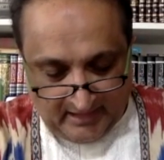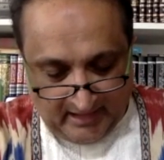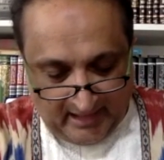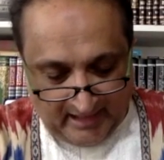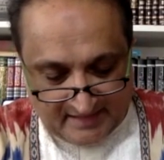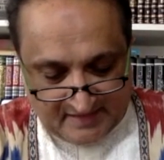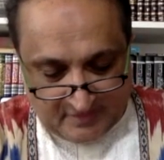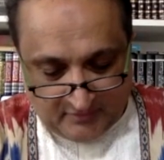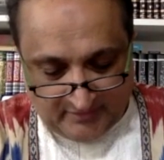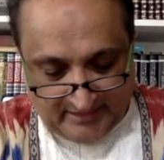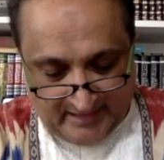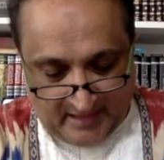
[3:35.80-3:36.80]
And it's
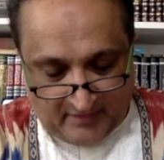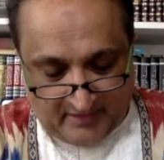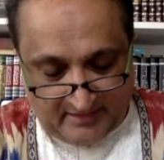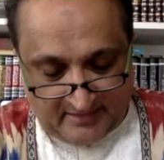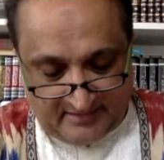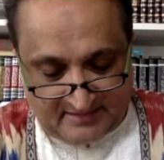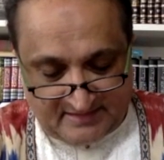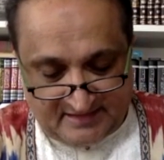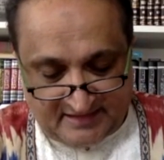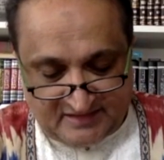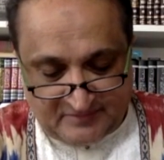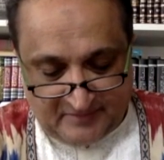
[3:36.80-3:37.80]
only now in the
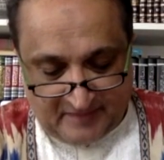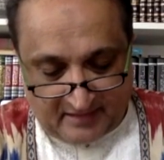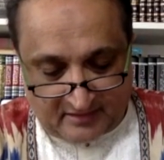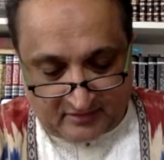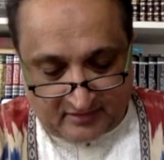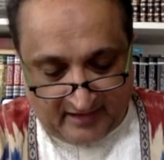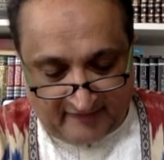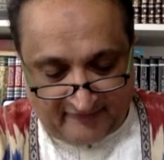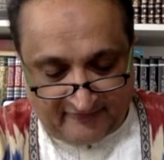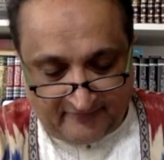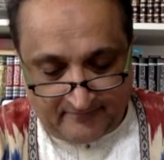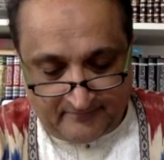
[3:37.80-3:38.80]
sixth paragraph